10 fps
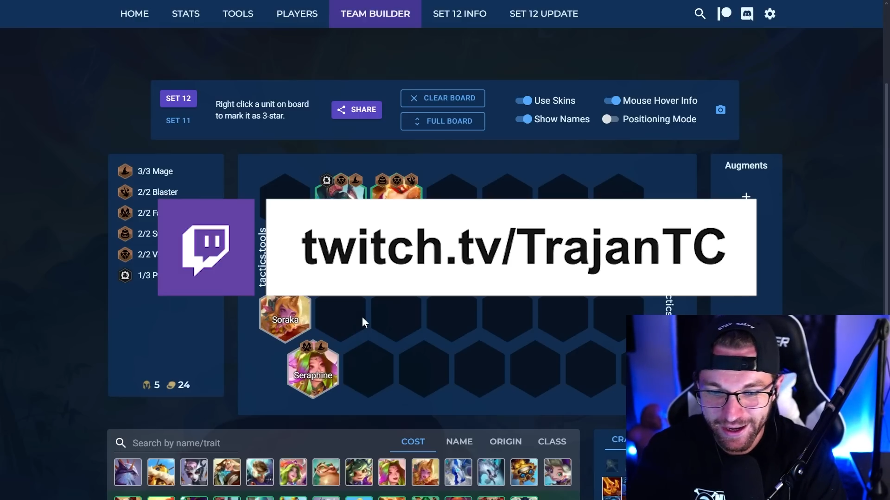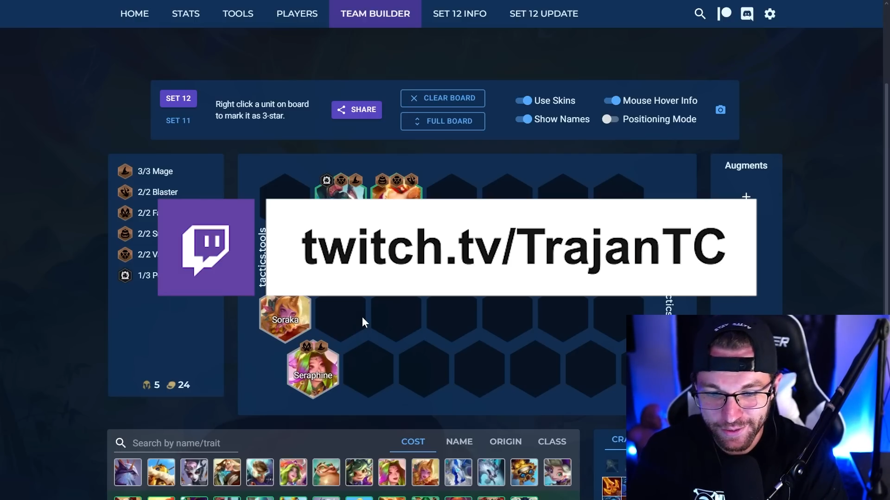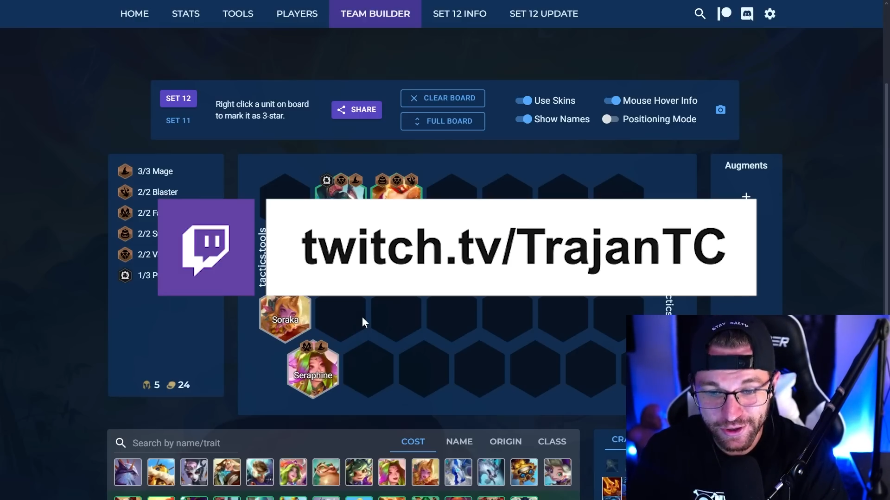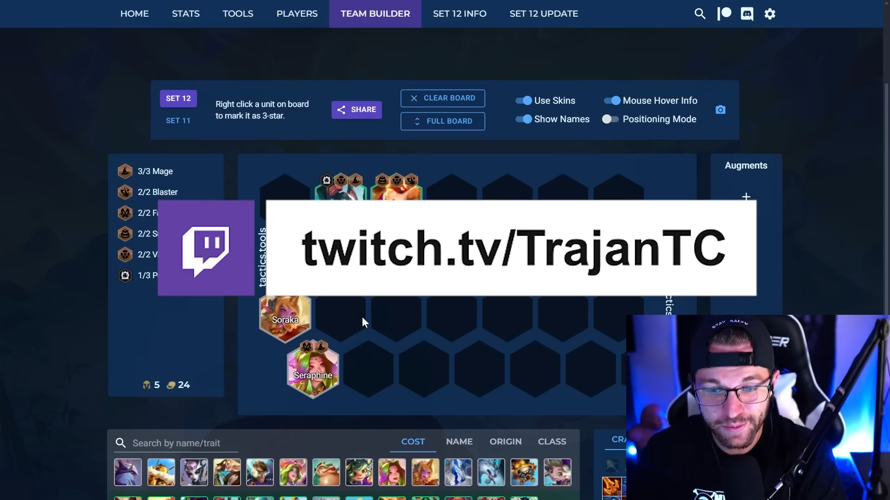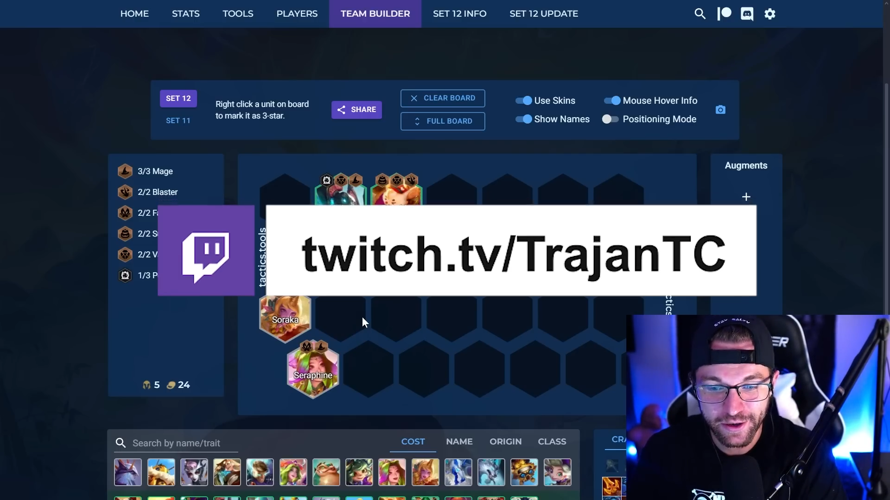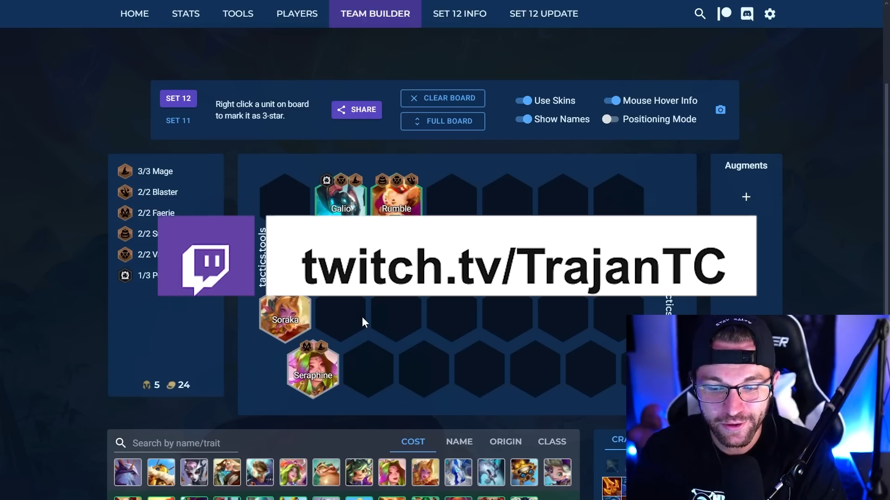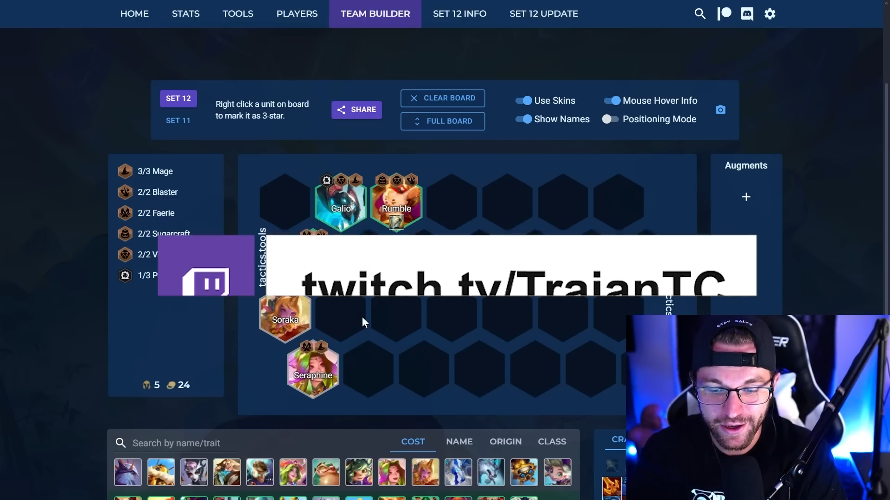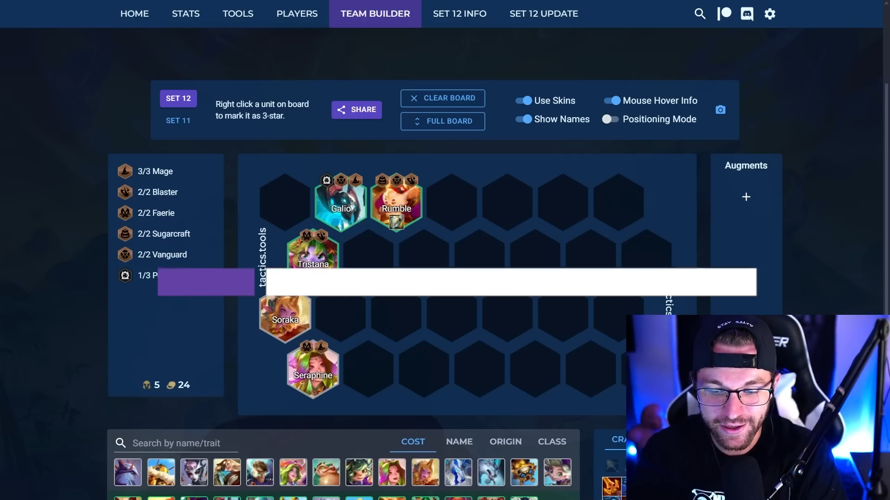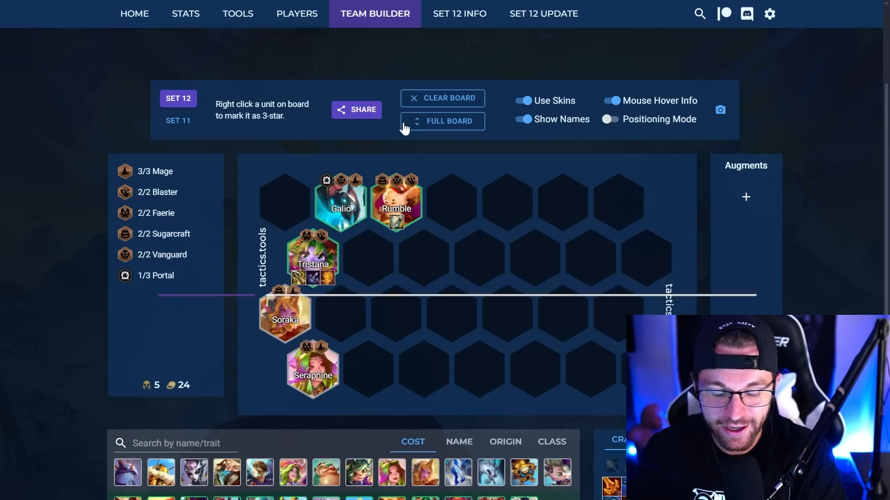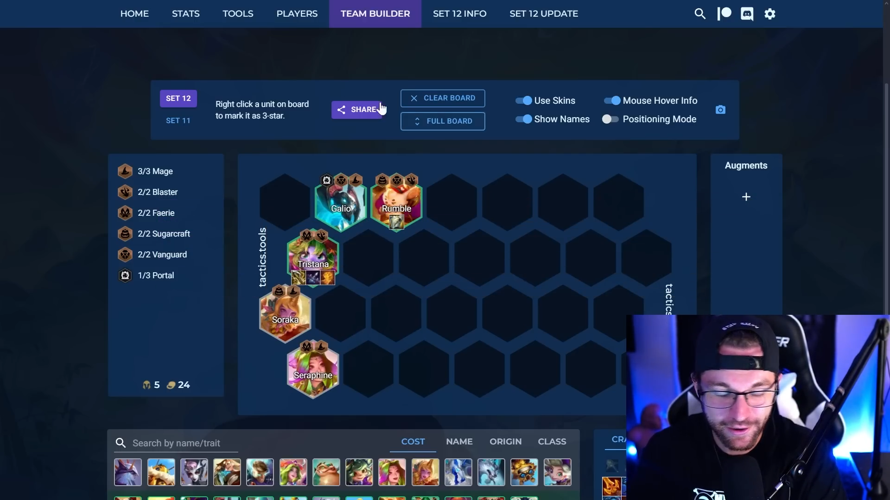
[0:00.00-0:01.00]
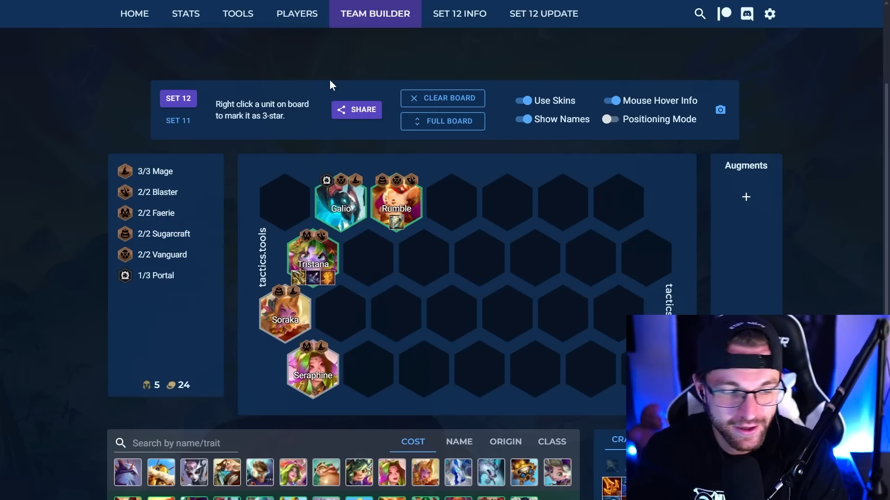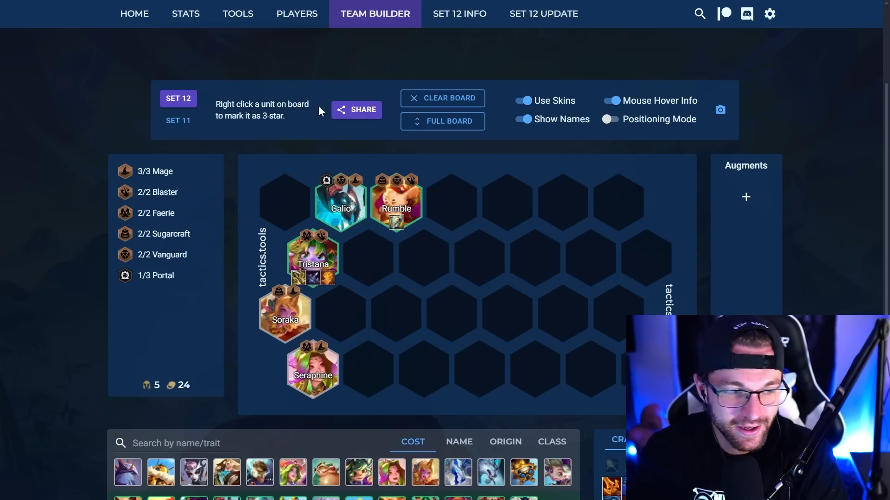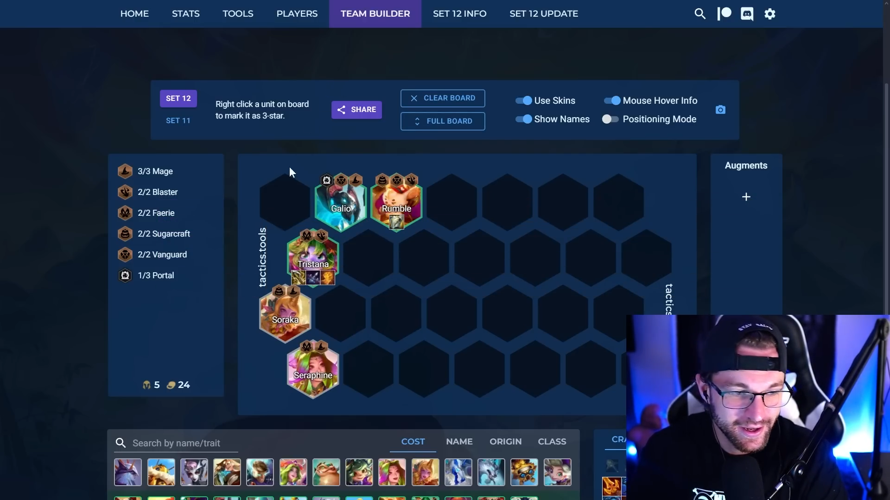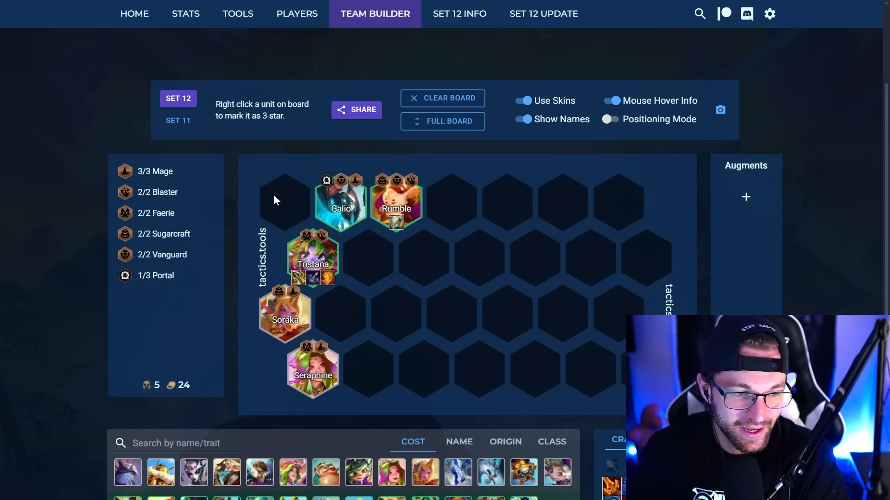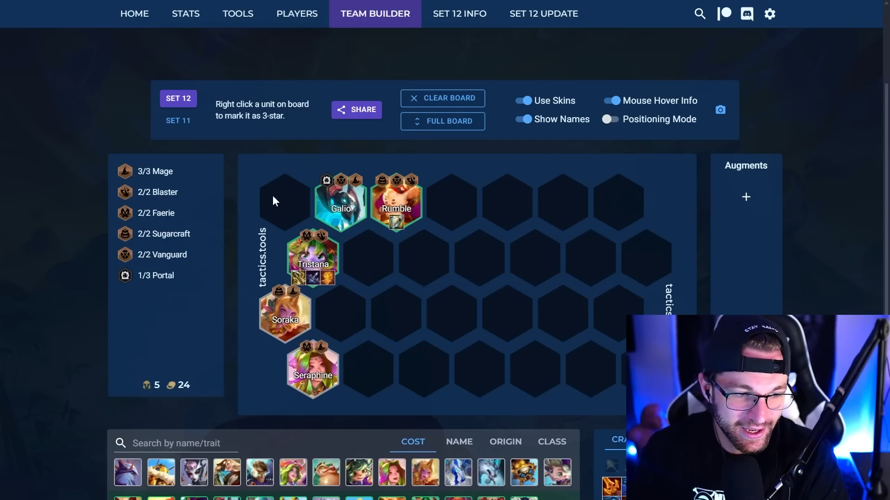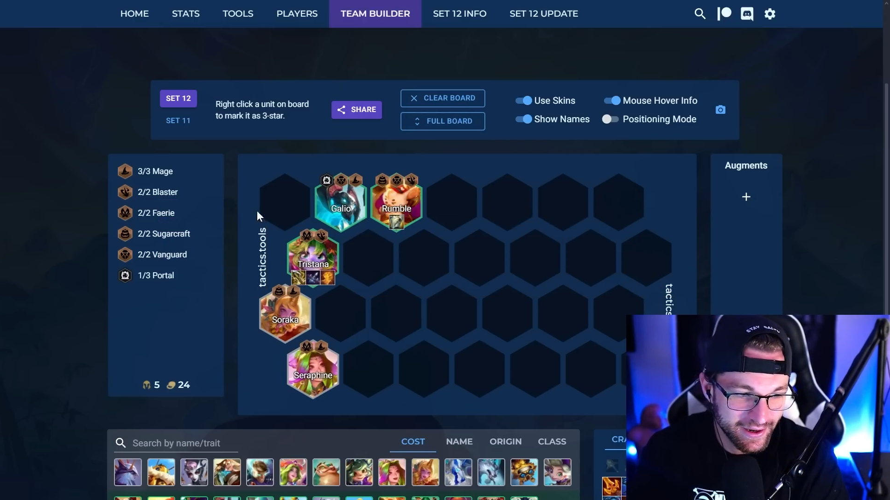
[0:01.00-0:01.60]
I'm streaming a lot now, and